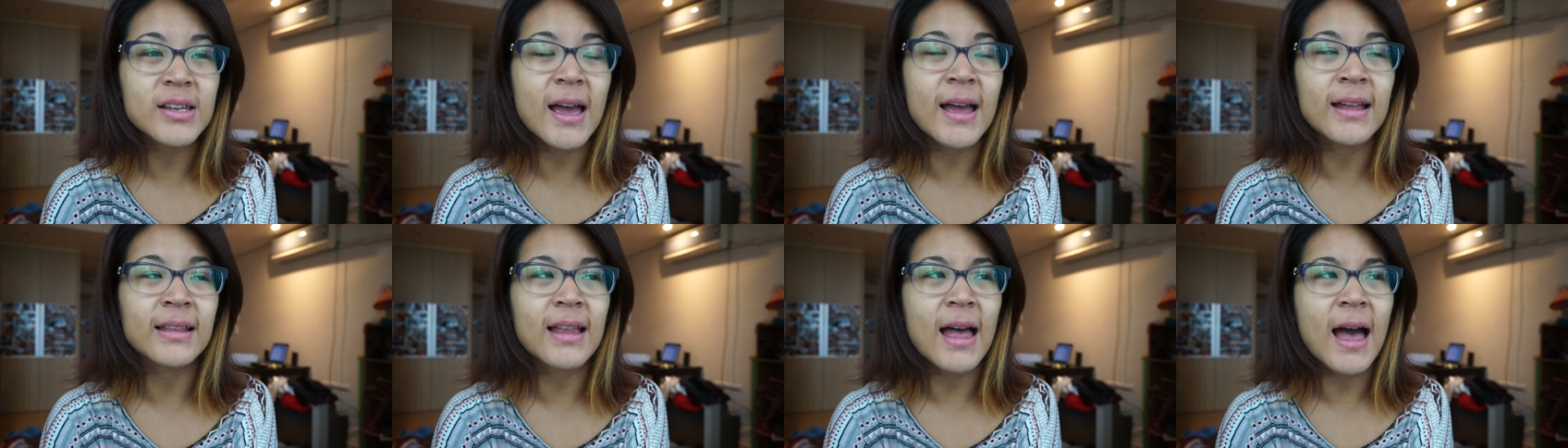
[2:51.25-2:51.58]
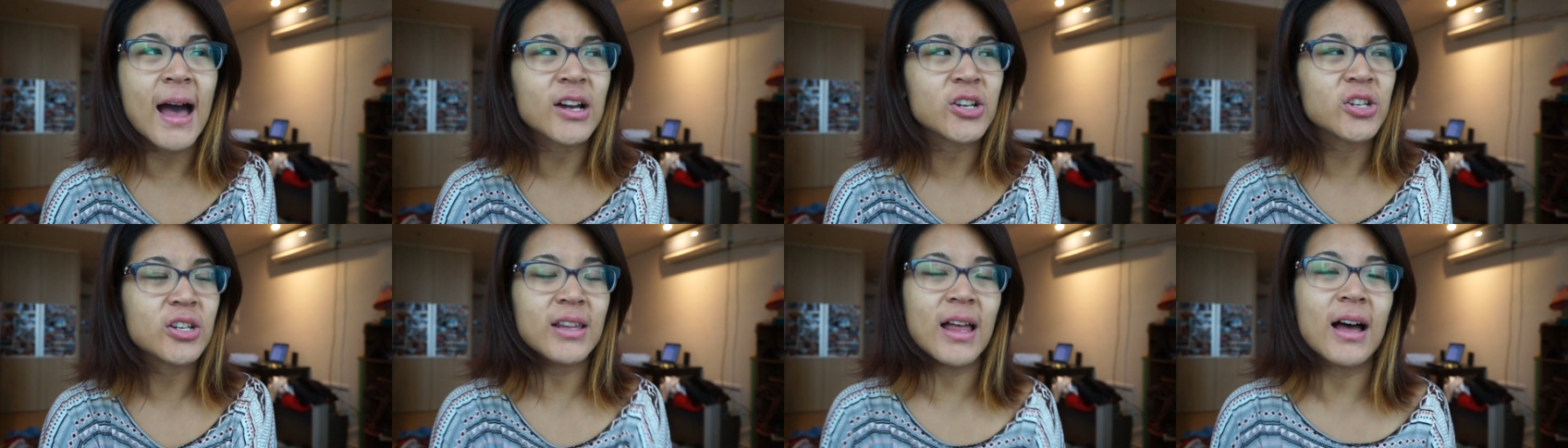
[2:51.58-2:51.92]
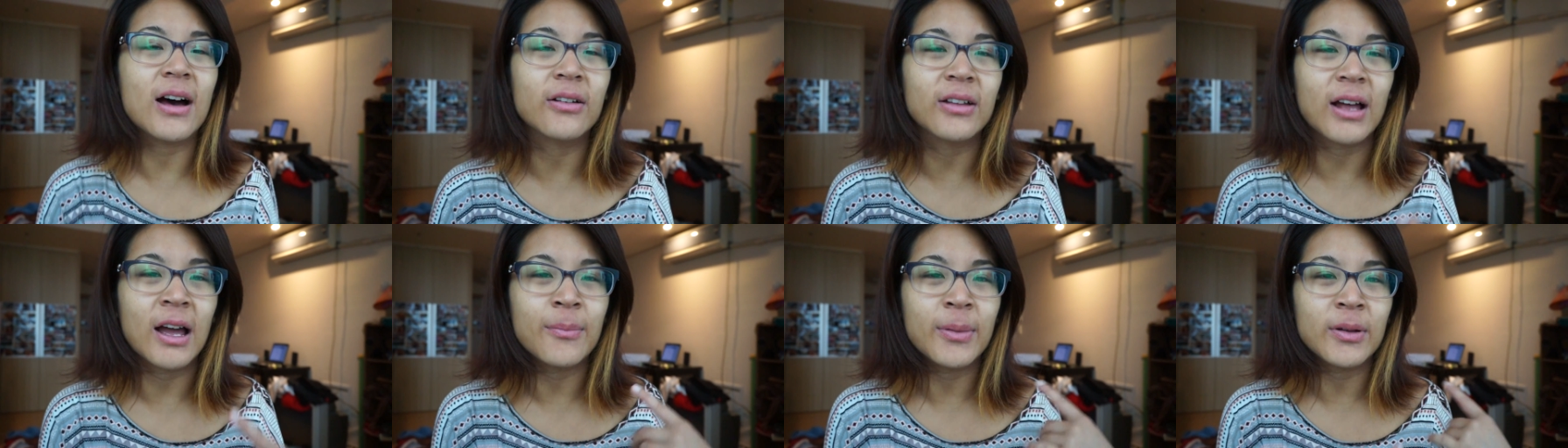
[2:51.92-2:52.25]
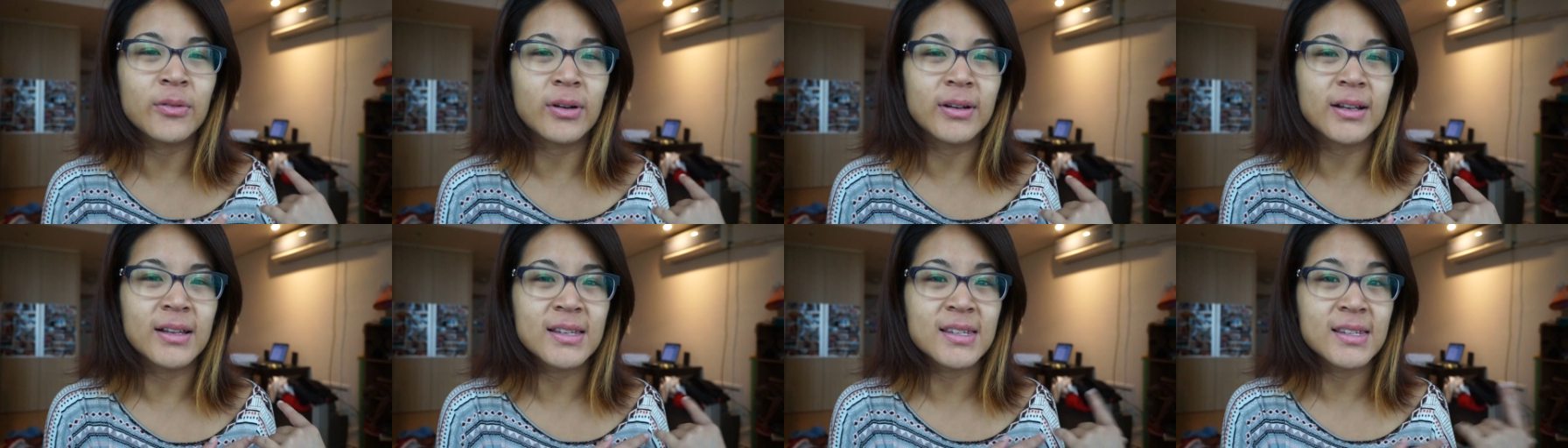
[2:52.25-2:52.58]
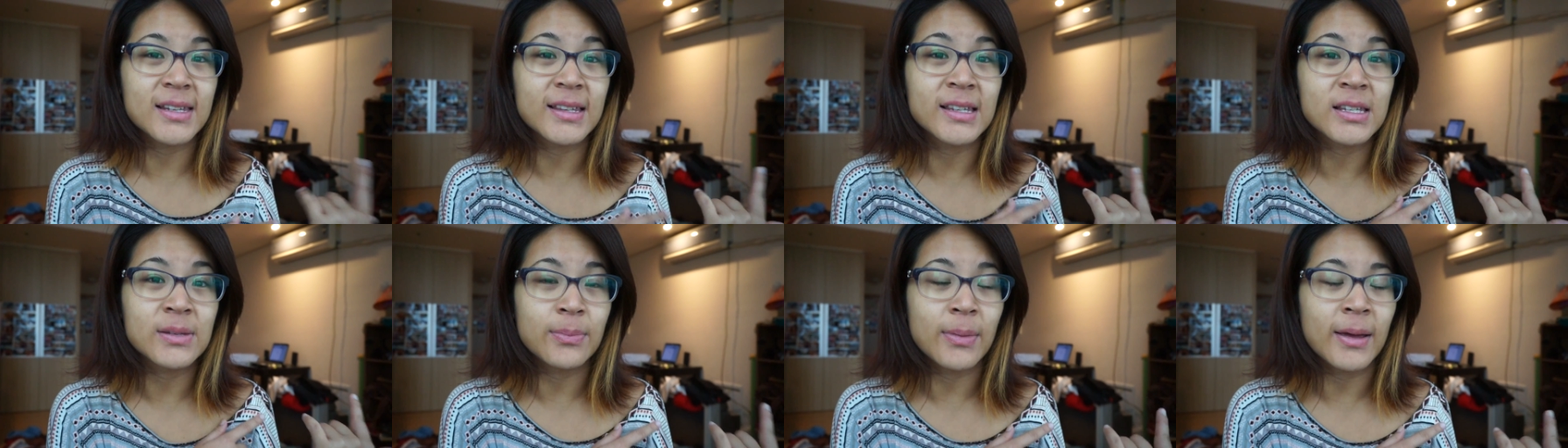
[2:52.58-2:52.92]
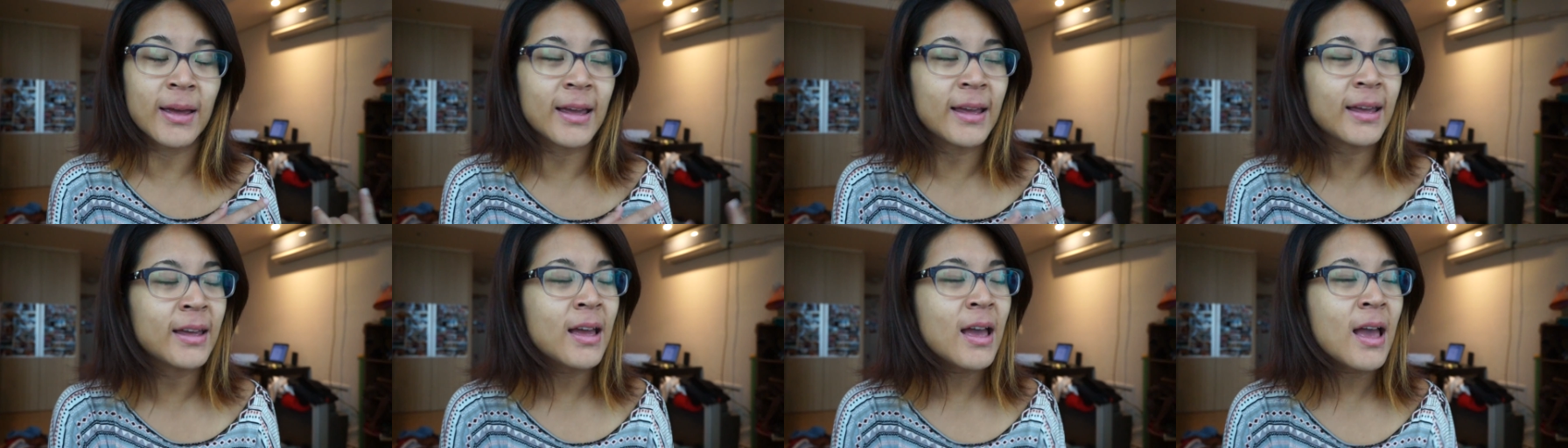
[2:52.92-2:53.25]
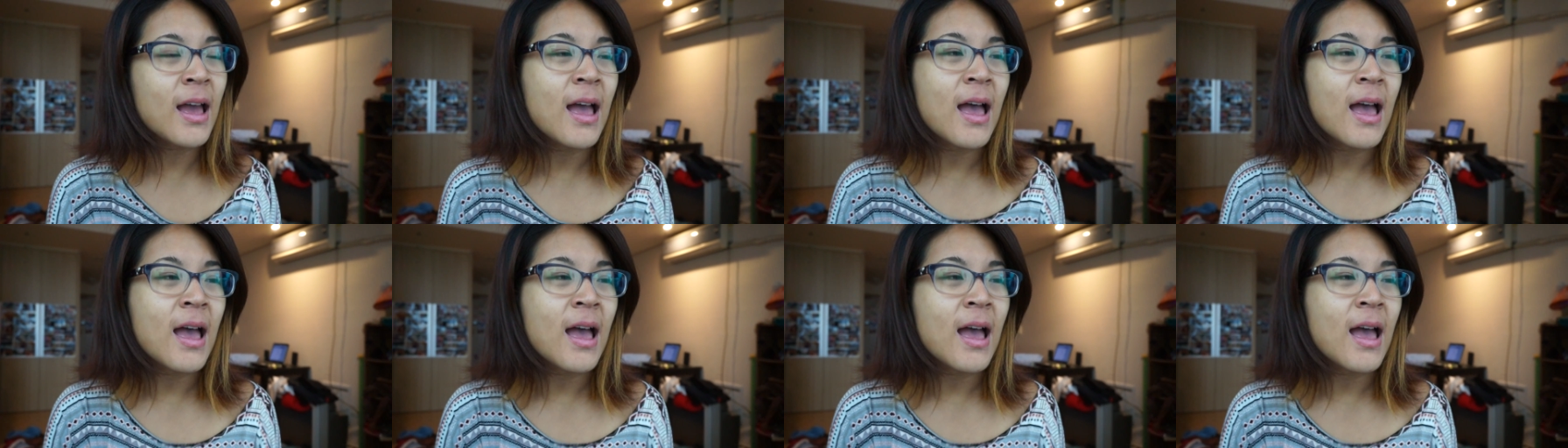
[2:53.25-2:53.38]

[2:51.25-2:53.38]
and actually now I've been running since May,